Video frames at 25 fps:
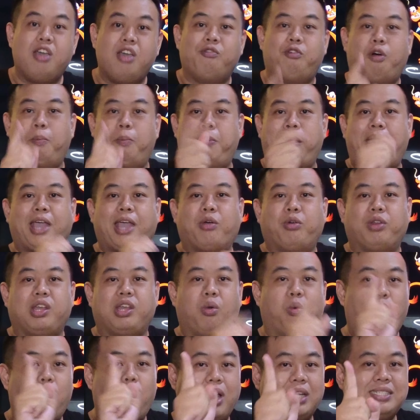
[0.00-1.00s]
For buying
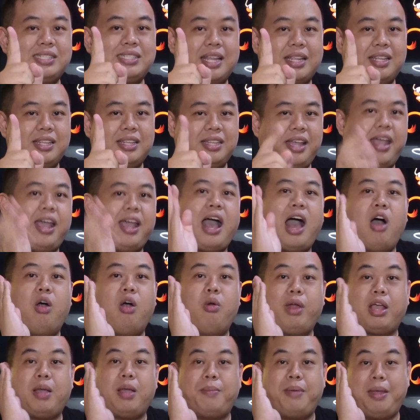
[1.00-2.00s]
only one starter deck, I'll
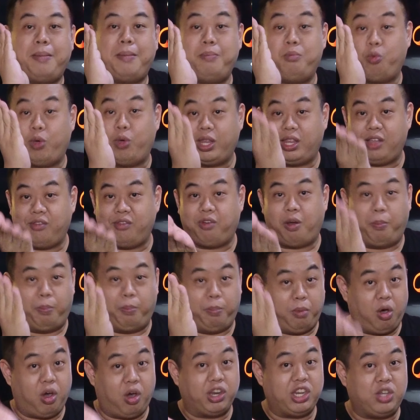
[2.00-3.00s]
recommend waiting for
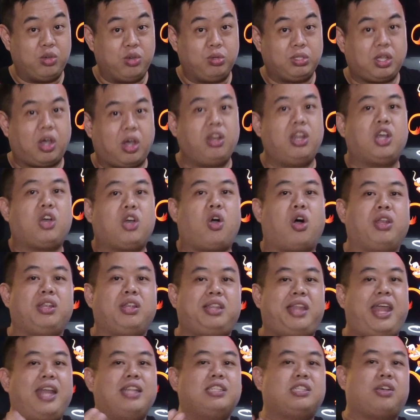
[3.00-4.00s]
more news on the
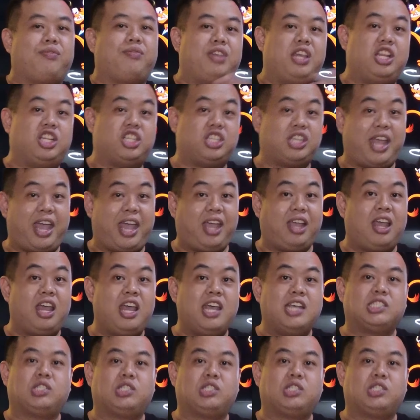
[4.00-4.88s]
contents of each deck